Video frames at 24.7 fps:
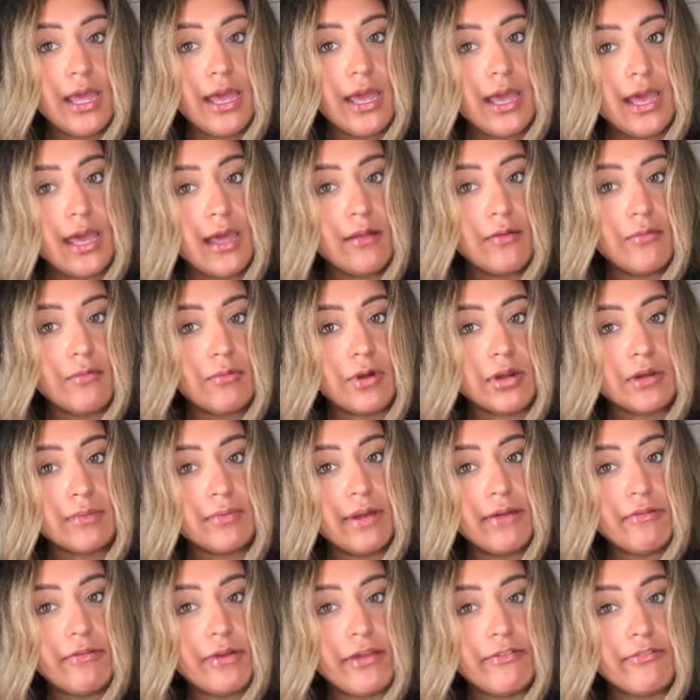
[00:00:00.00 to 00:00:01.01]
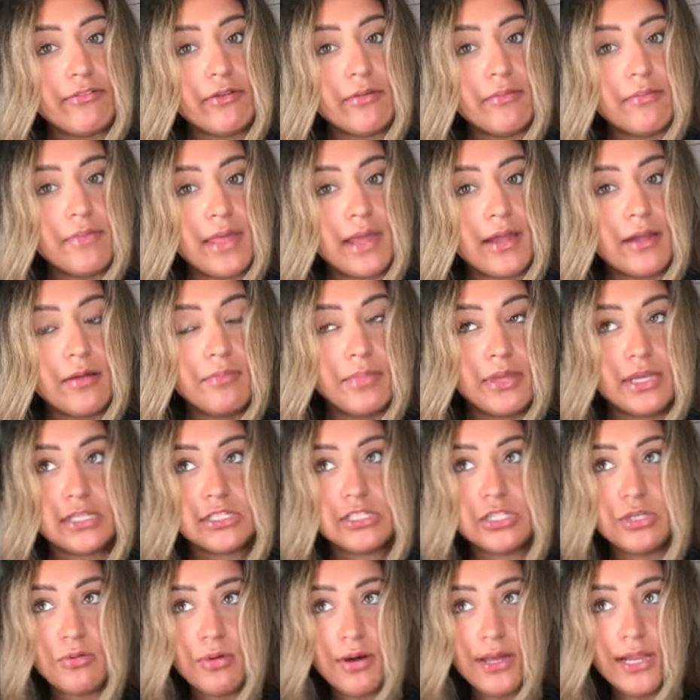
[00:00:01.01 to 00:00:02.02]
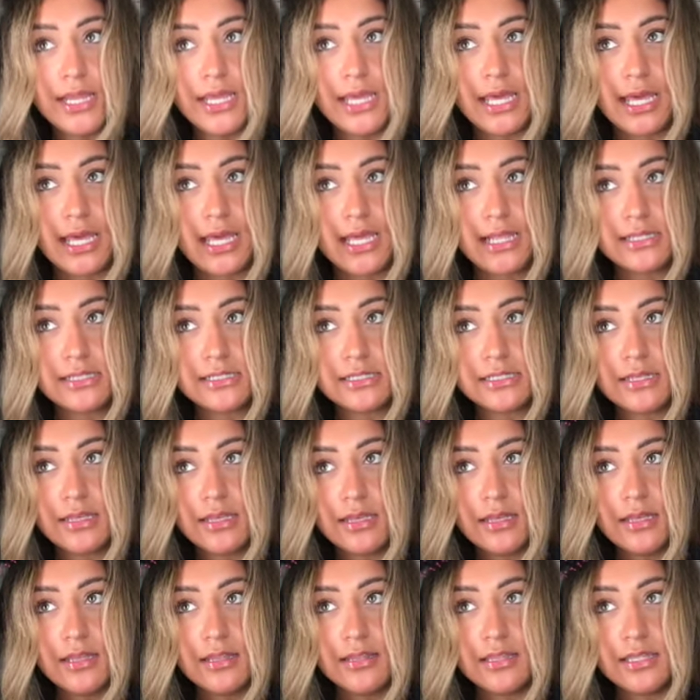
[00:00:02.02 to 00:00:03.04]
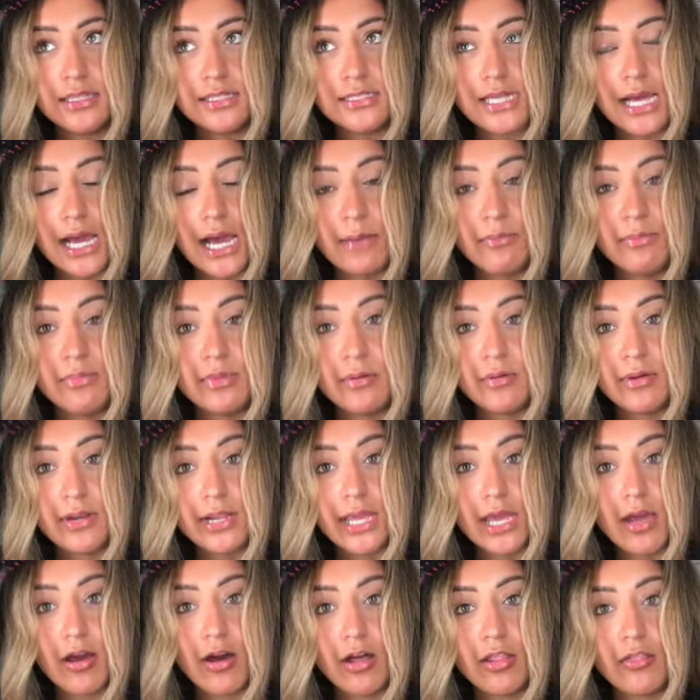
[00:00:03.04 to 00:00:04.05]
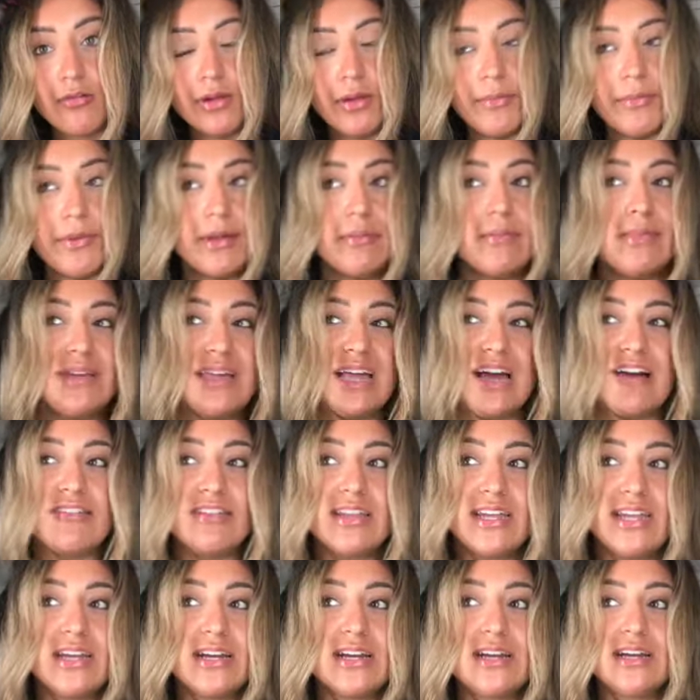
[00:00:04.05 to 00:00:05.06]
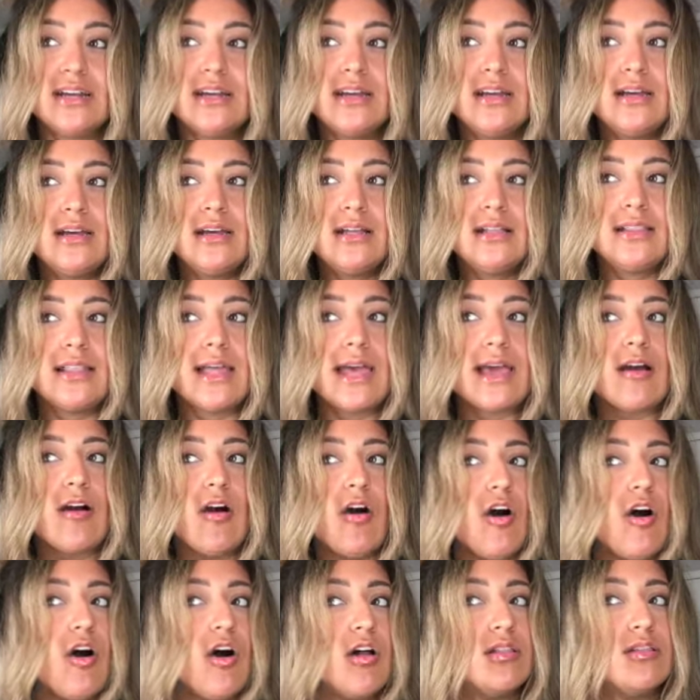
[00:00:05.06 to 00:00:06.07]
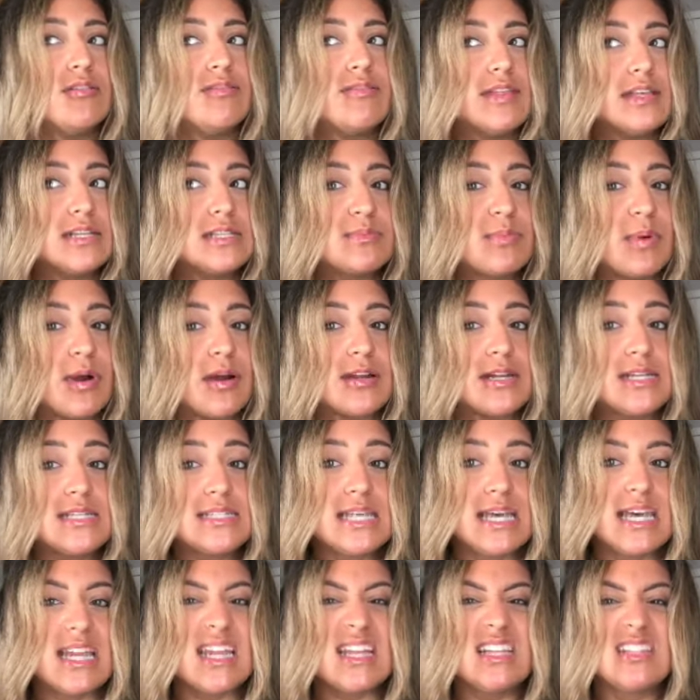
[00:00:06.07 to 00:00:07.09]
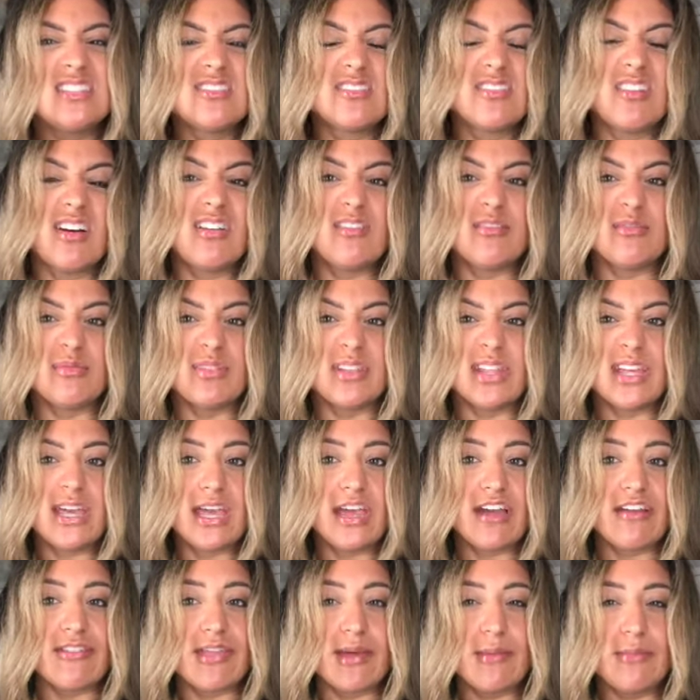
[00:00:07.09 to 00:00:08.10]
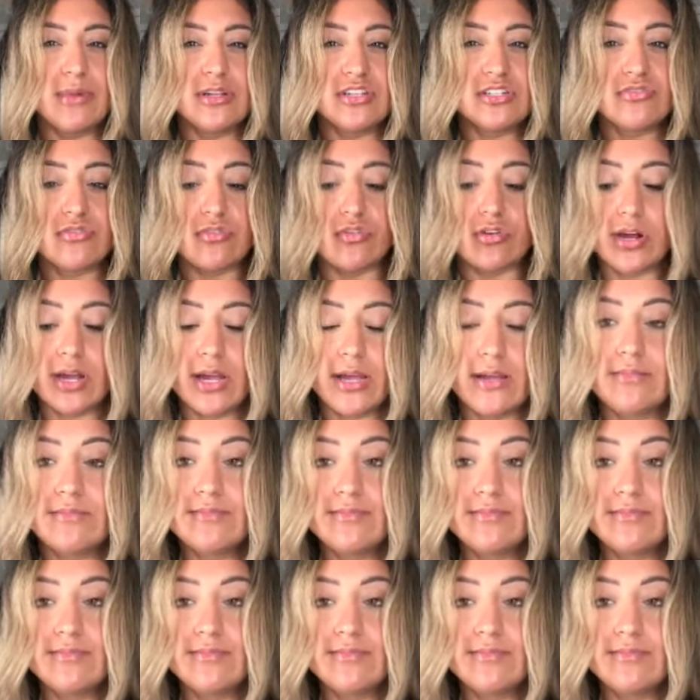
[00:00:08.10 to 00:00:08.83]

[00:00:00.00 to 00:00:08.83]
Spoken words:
and work my way from there, because you want to hit the top, you want to get all the way up here, but down here, like all of this part is hidden, so I don't really care that much for it.